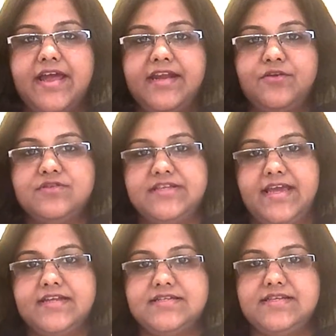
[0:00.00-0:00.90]
trying to
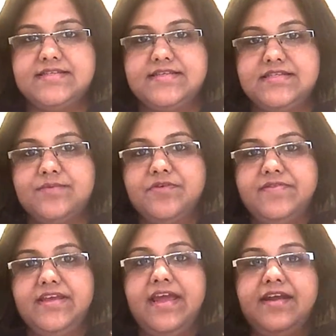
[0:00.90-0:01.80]
change the system
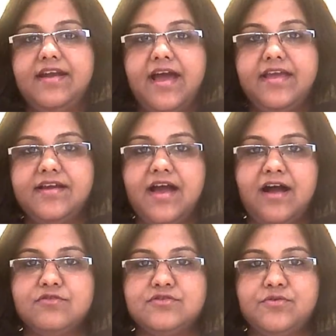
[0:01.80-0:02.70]
of the entire
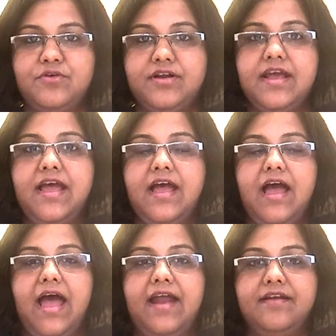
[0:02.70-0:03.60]
household
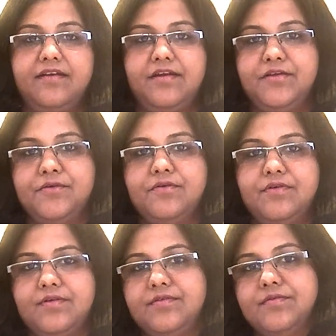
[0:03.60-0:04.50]
and, you
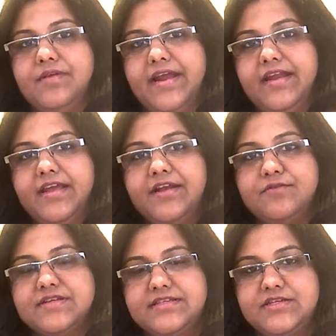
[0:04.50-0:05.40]
know, getting
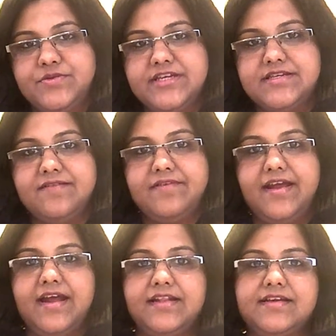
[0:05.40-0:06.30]
into a situation
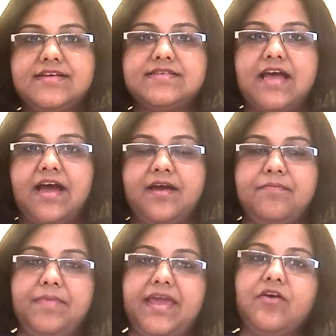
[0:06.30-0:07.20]
where others uh,
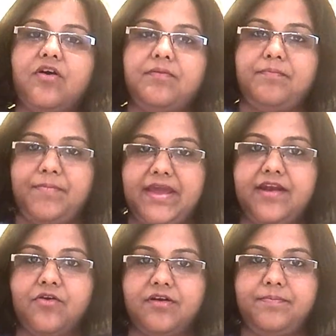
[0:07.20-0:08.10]
may or may
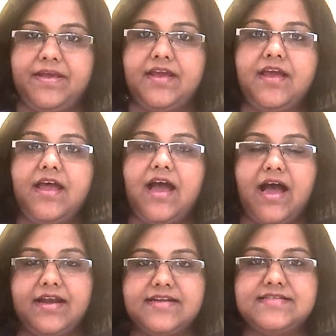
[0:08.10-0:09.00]
not be
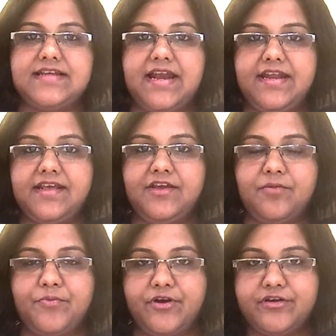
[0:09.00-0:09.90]
understanding
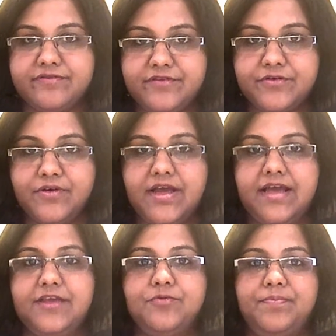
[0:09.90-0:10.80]
your point of view,
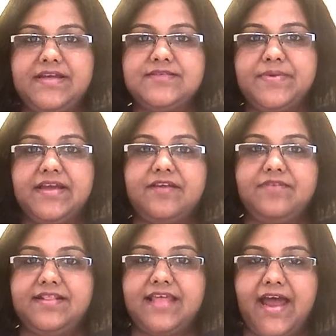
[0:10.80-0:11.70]
you please begin
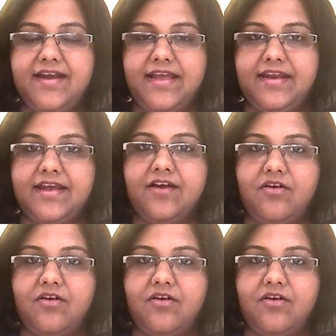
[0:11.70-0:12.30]
with that area